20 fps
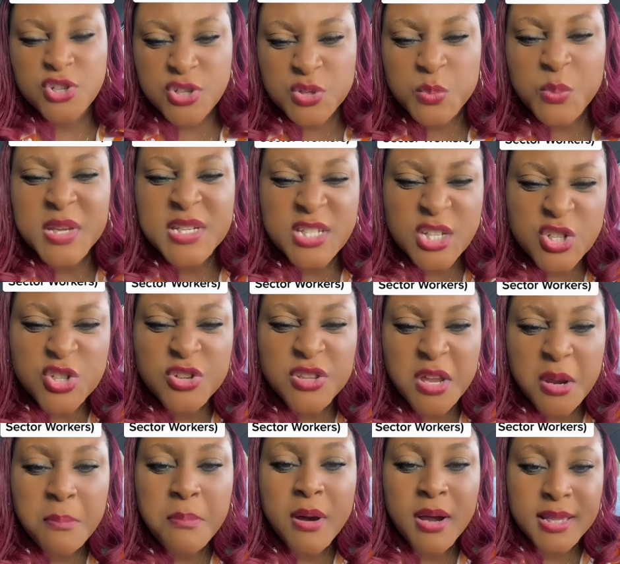just went into
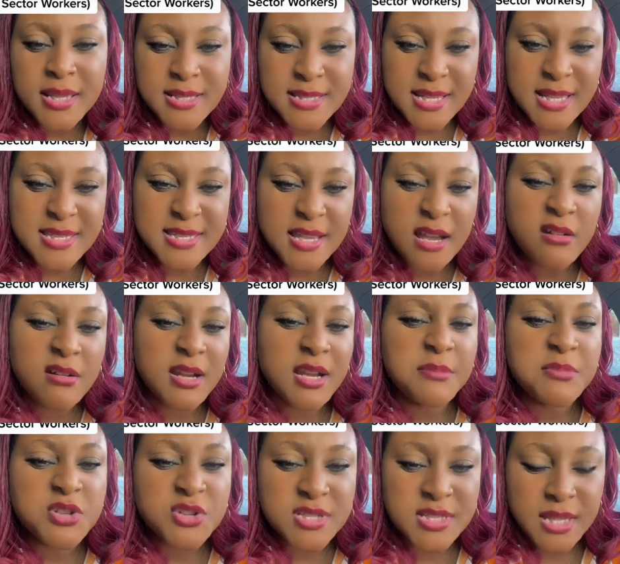their pockets and said, all right, let
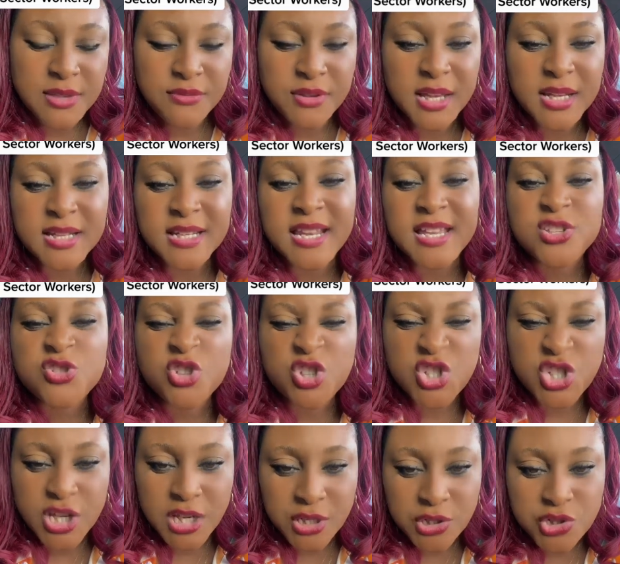me just give you a little extra
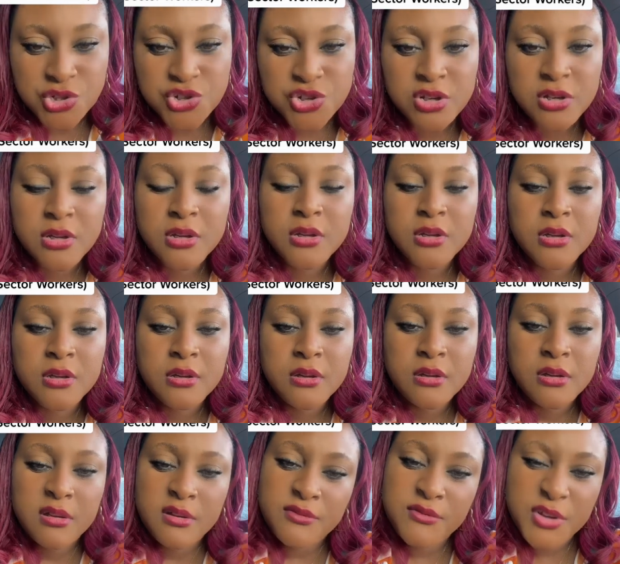change
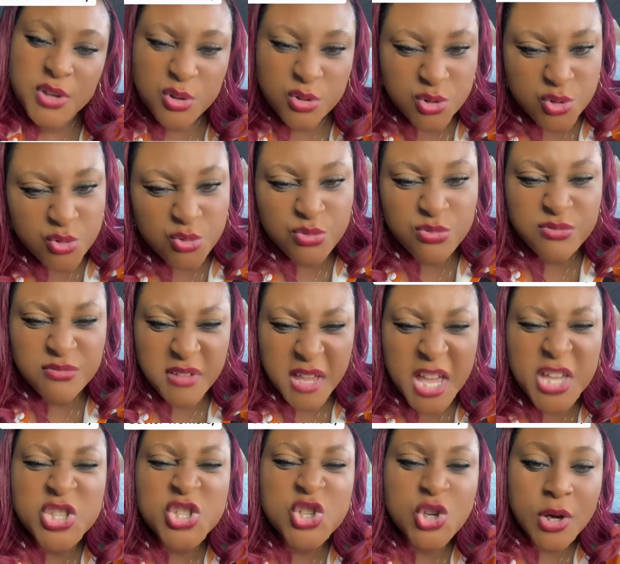for you to
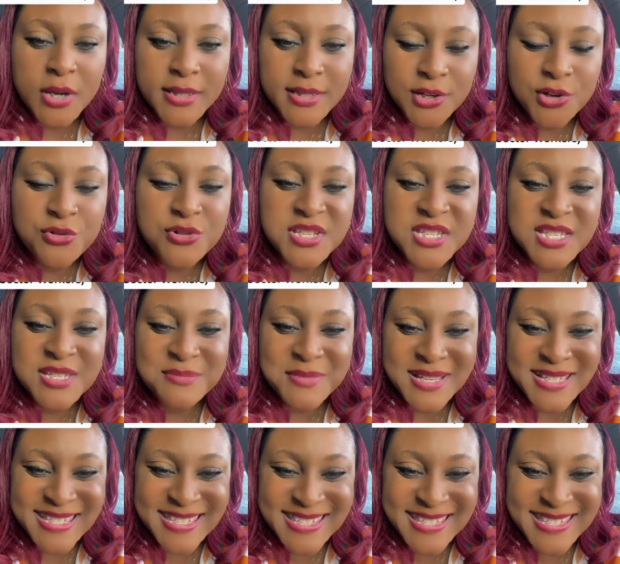enjoy the
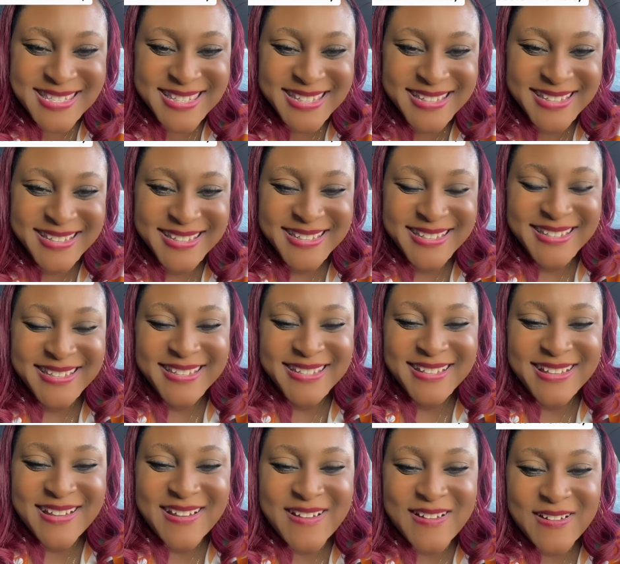Christmas.
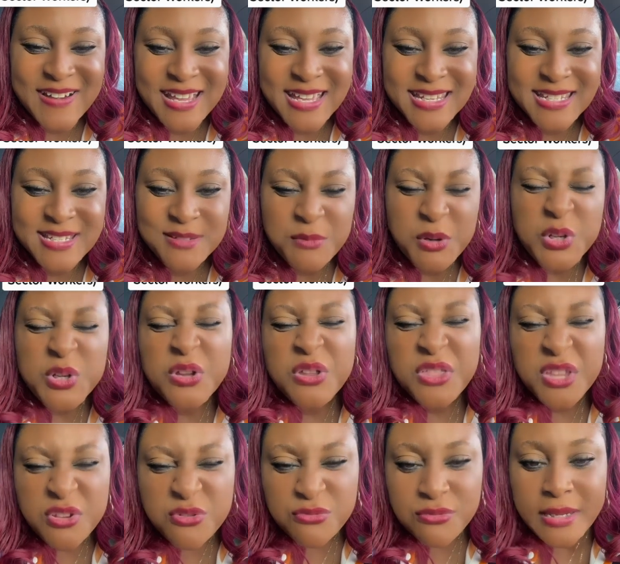All right. But
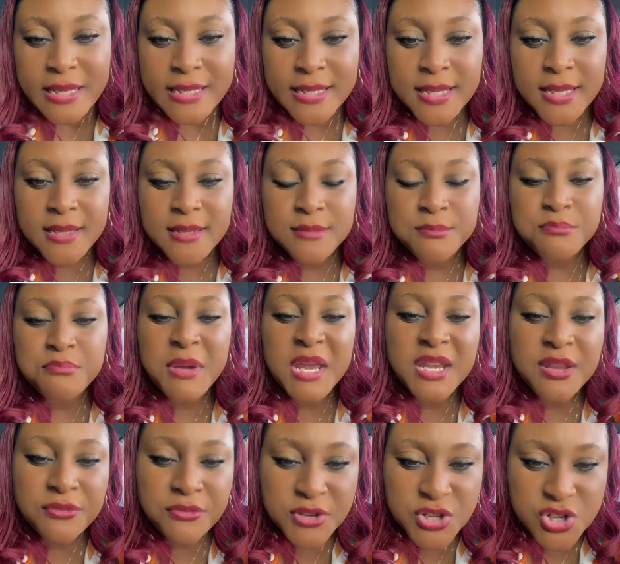nothing really
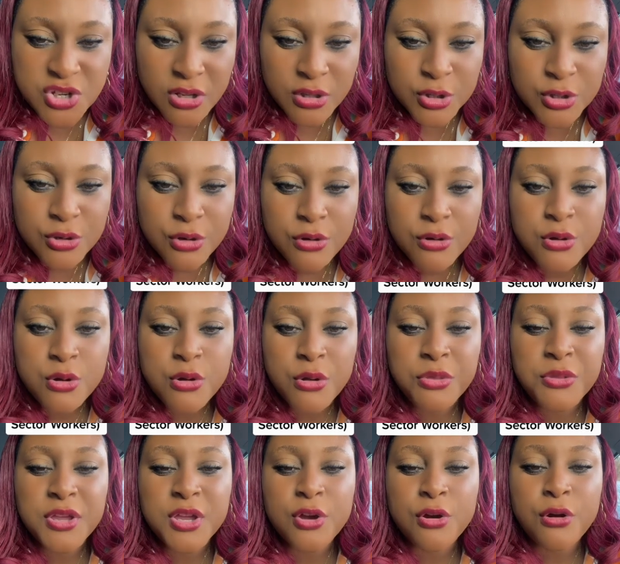beneficial,
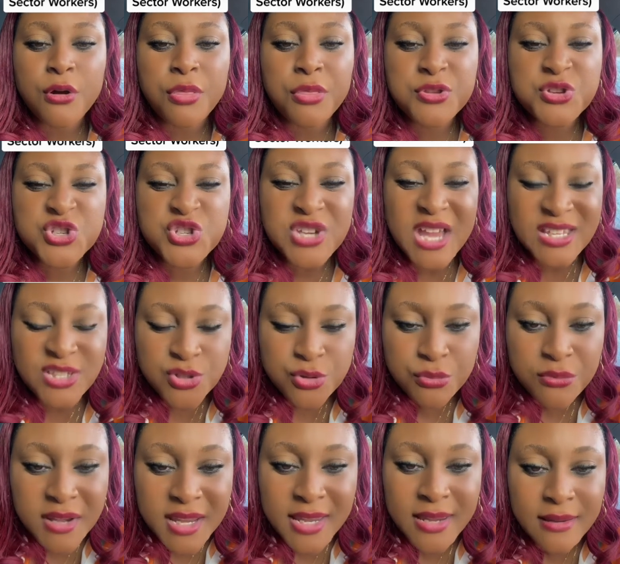nothing earth
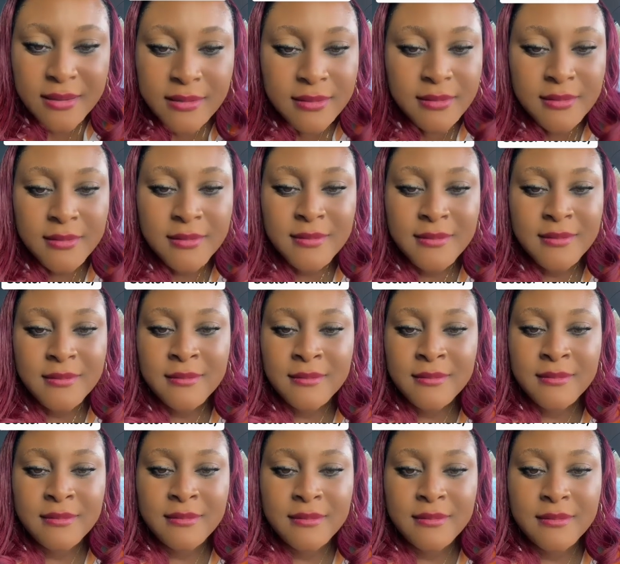shattering,
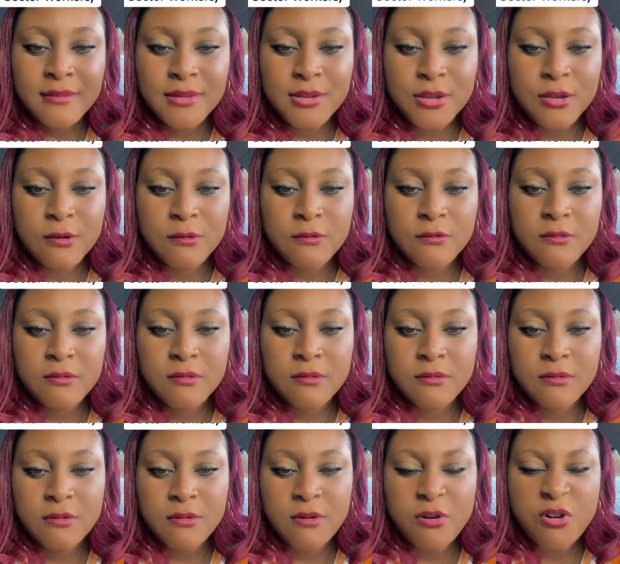you know,
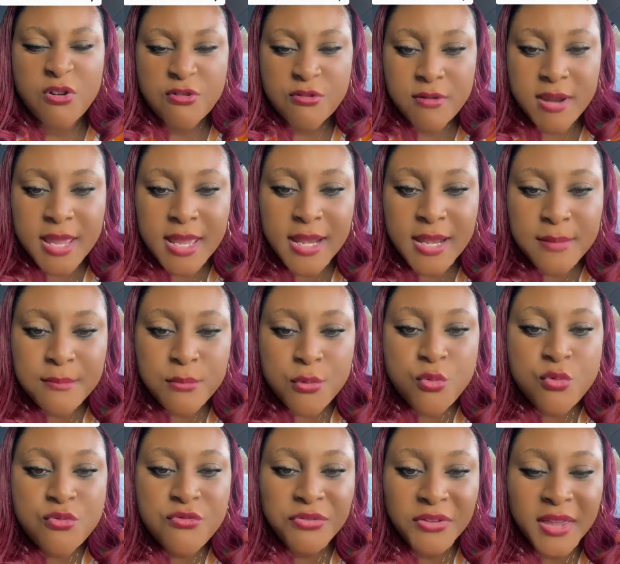or really
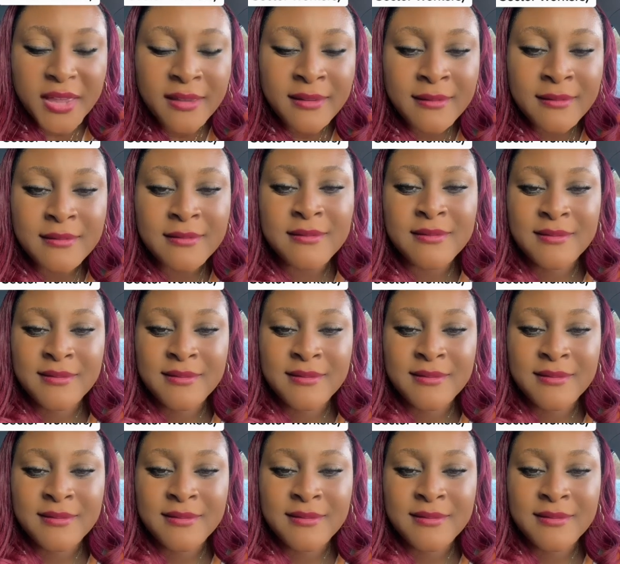moving.